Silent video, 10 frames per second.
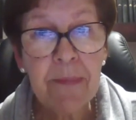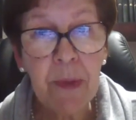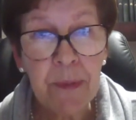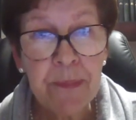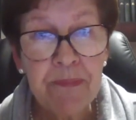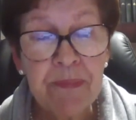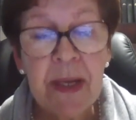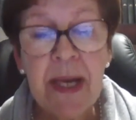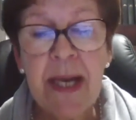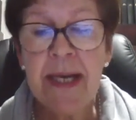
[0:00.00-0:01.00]
Bon.
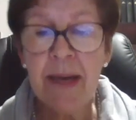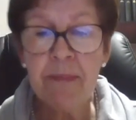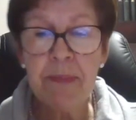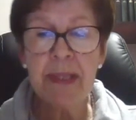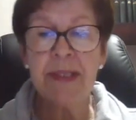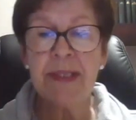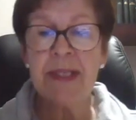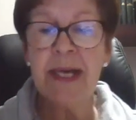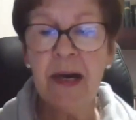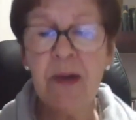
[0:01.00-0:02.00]
Numbers,
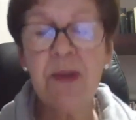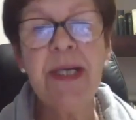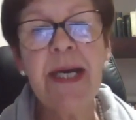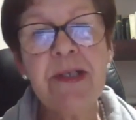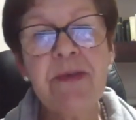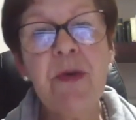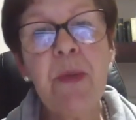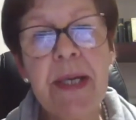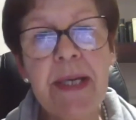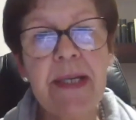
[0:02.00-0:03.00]
now days of the
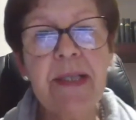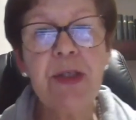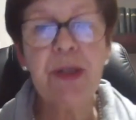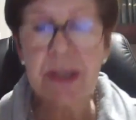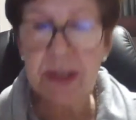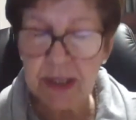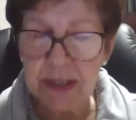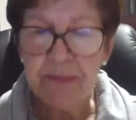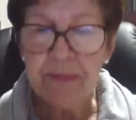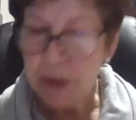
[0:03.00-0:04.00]
week. It's
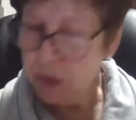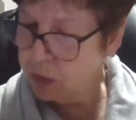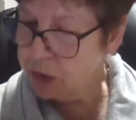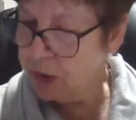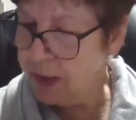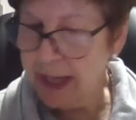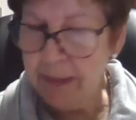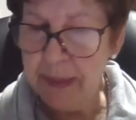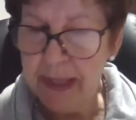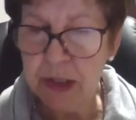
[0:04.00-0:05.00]
just also à la
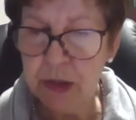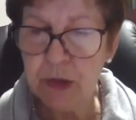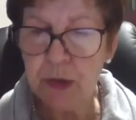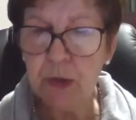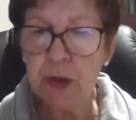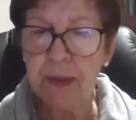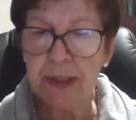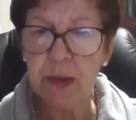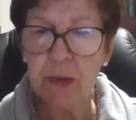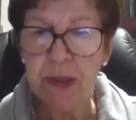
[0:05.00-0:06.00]
page
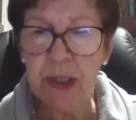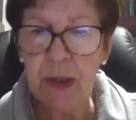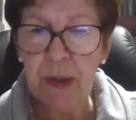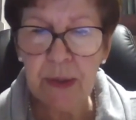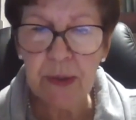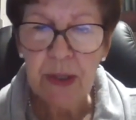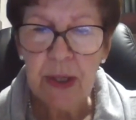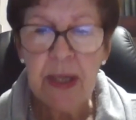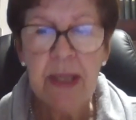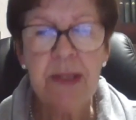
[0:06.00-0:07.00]
161.
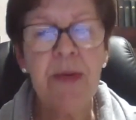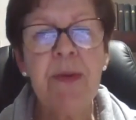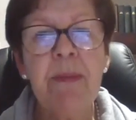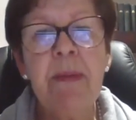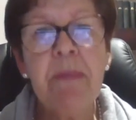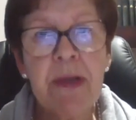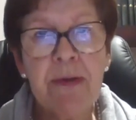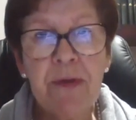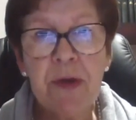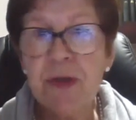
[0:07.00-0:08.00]
So remember the
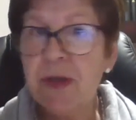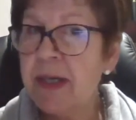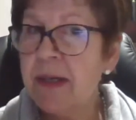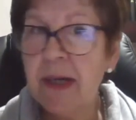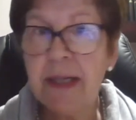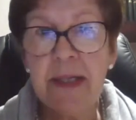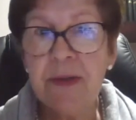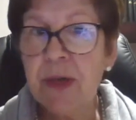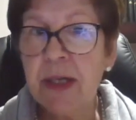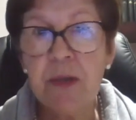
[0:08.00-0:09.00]
first thing, I
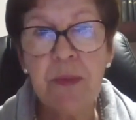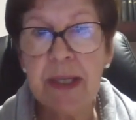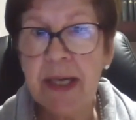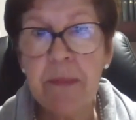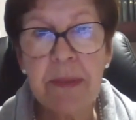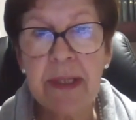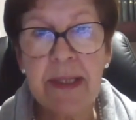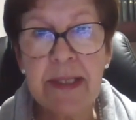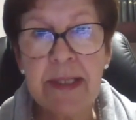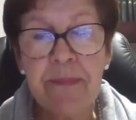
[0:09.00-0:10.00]
don't write with a capital
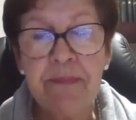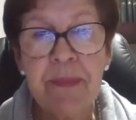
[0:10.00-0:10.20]
letter.